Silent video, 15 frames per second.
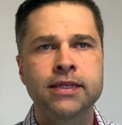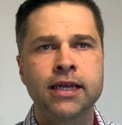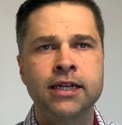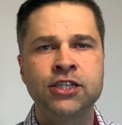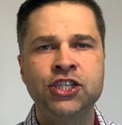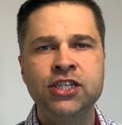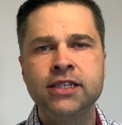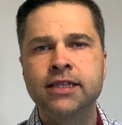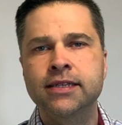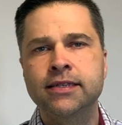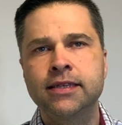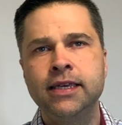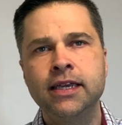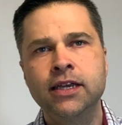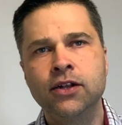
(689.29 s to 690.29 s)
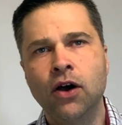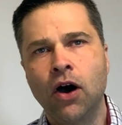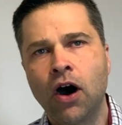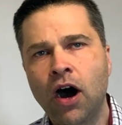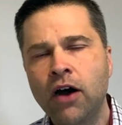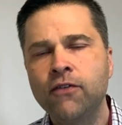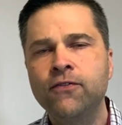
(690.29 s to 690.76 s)
And Jesus, he can
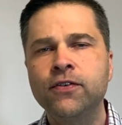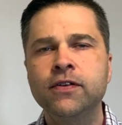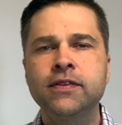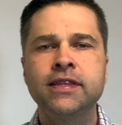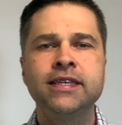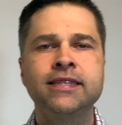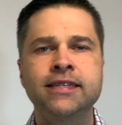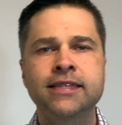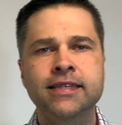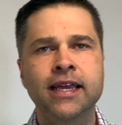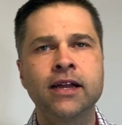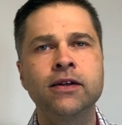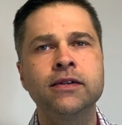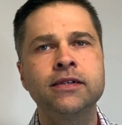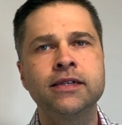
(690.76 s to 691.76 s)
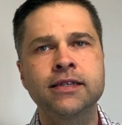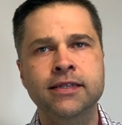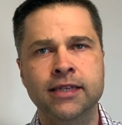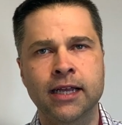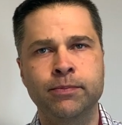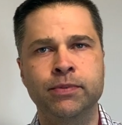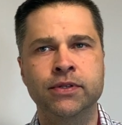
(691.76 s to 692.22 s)
offer these scared
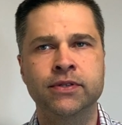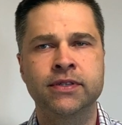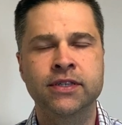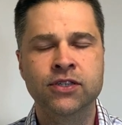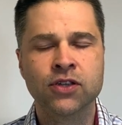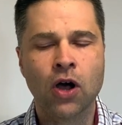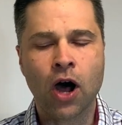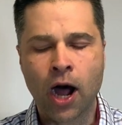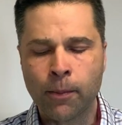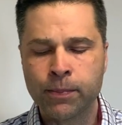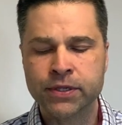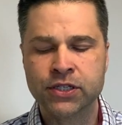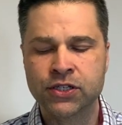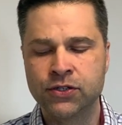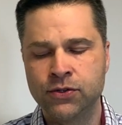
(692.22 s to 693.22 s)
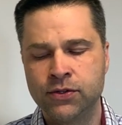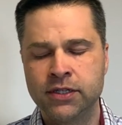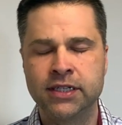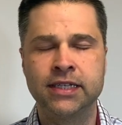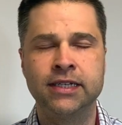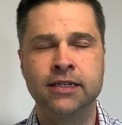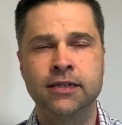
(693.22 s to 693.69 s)
disciples this
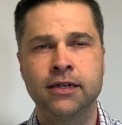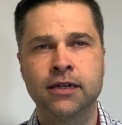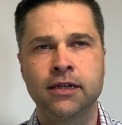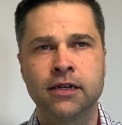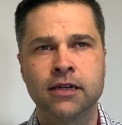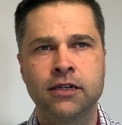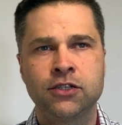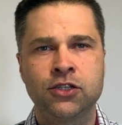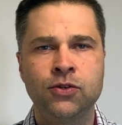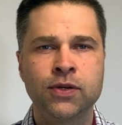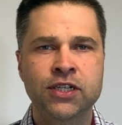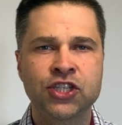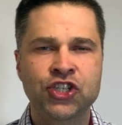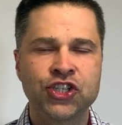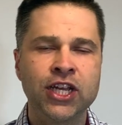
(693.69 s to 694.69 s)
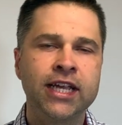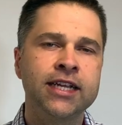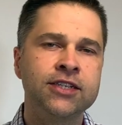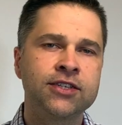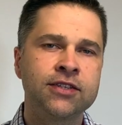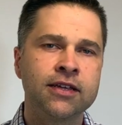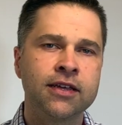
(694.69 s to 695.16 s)
opportunity to
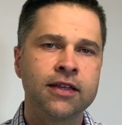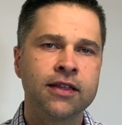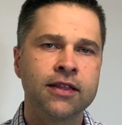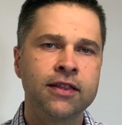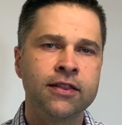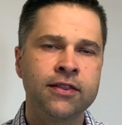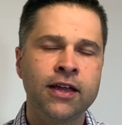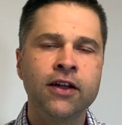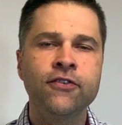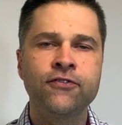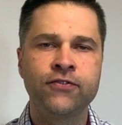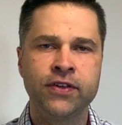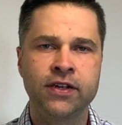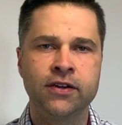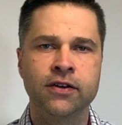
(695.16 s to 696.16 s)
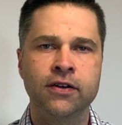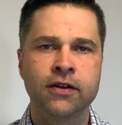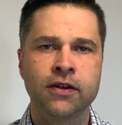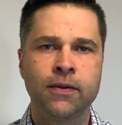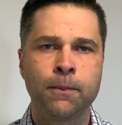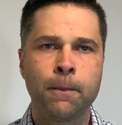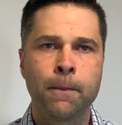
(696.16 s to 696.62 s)
exchange their fear
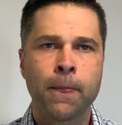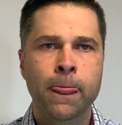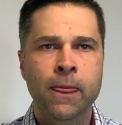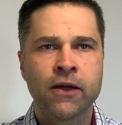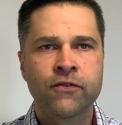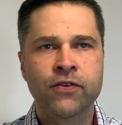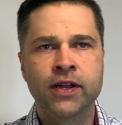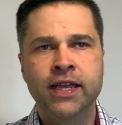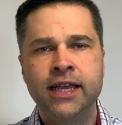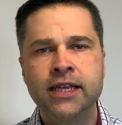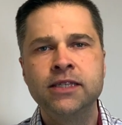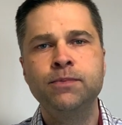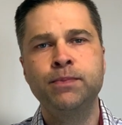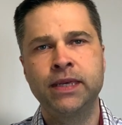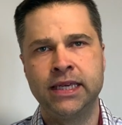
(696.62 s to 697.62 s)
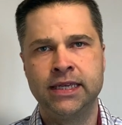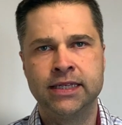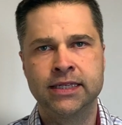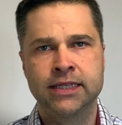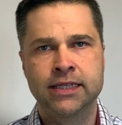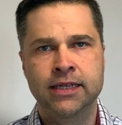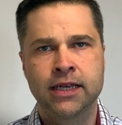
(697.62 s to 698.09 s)
for his
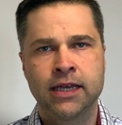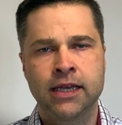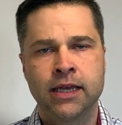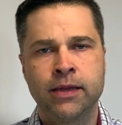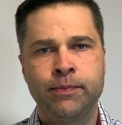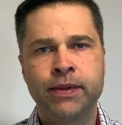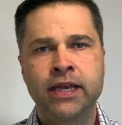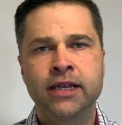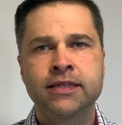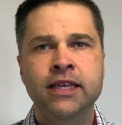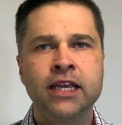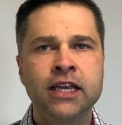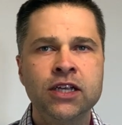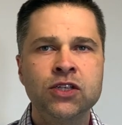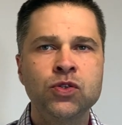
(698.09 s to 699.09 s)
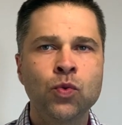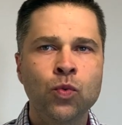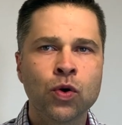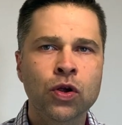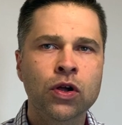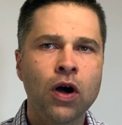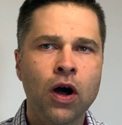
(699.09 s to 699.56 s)
peace, because his
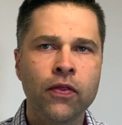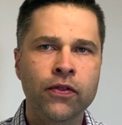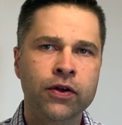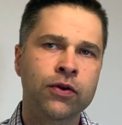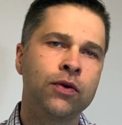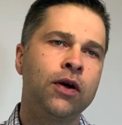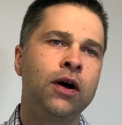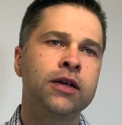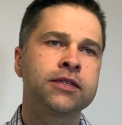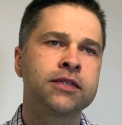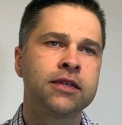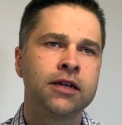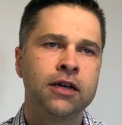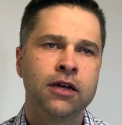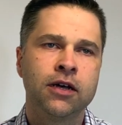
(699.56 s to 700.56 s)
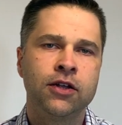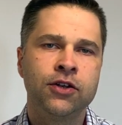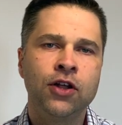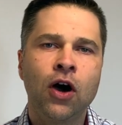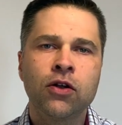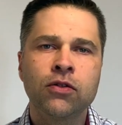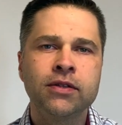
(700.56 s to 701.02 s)
work on the cross
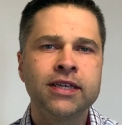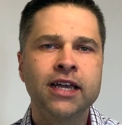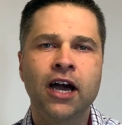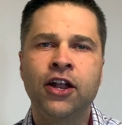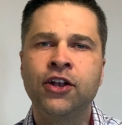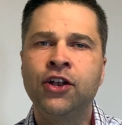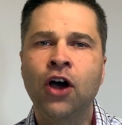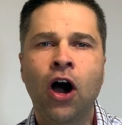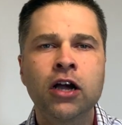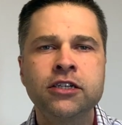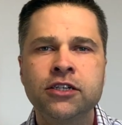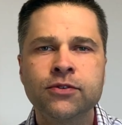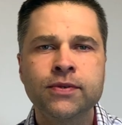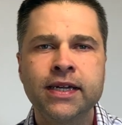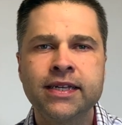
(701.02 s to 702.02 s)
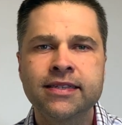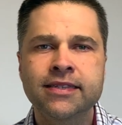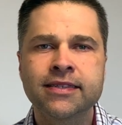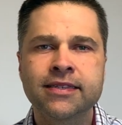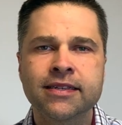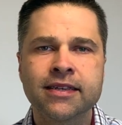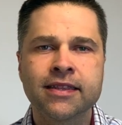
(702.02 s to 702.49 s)
not only
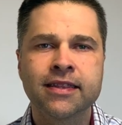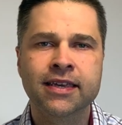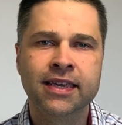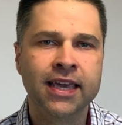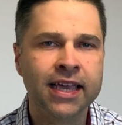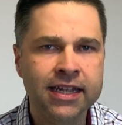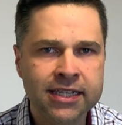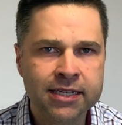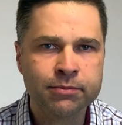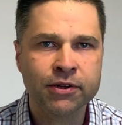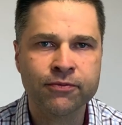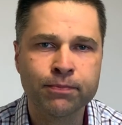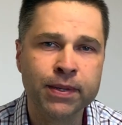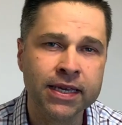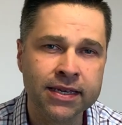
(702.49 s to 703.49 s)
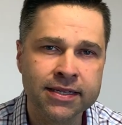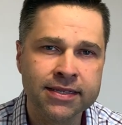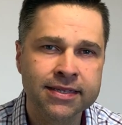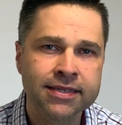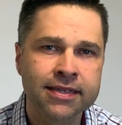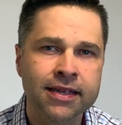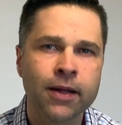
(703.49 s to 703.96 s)
inaugurates the kingdom of
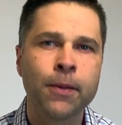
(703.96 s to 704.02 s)
peace,